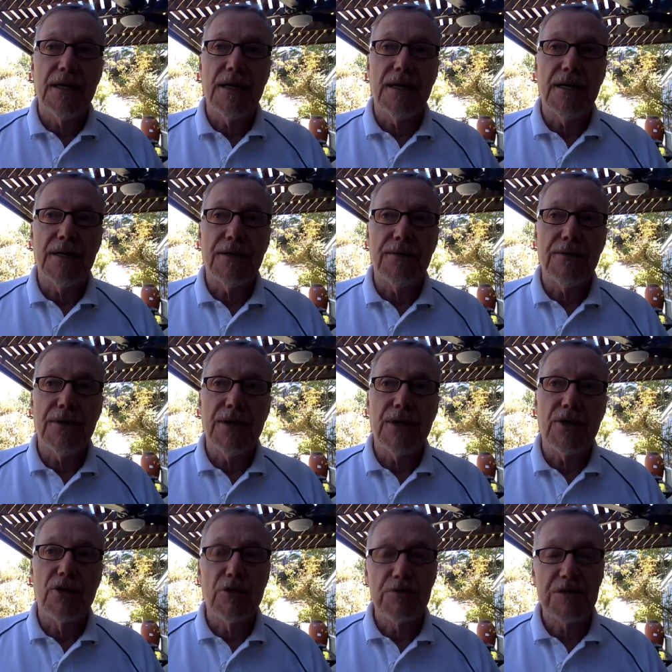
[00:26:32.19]
uh,
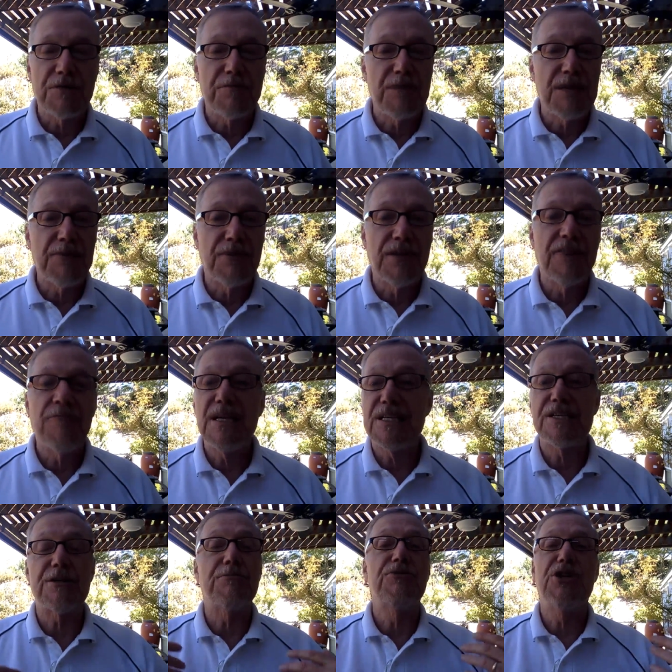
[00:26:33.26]
uh, groups of people have
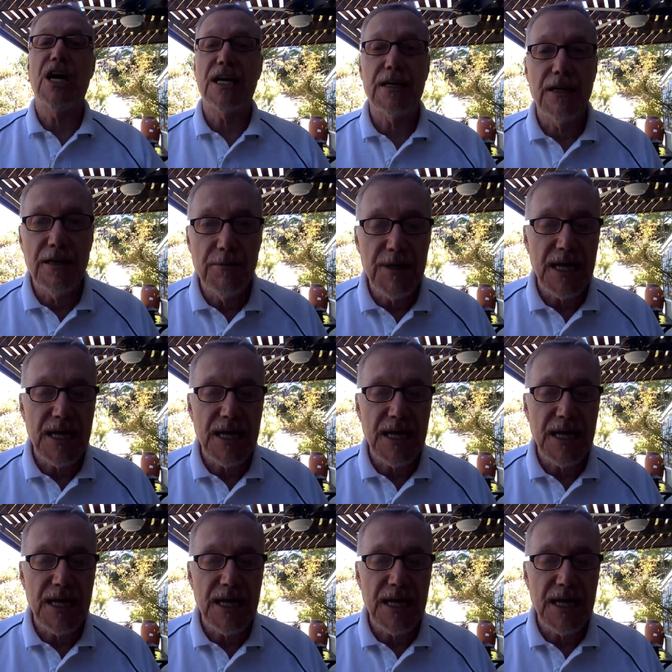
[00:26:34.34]
been subjected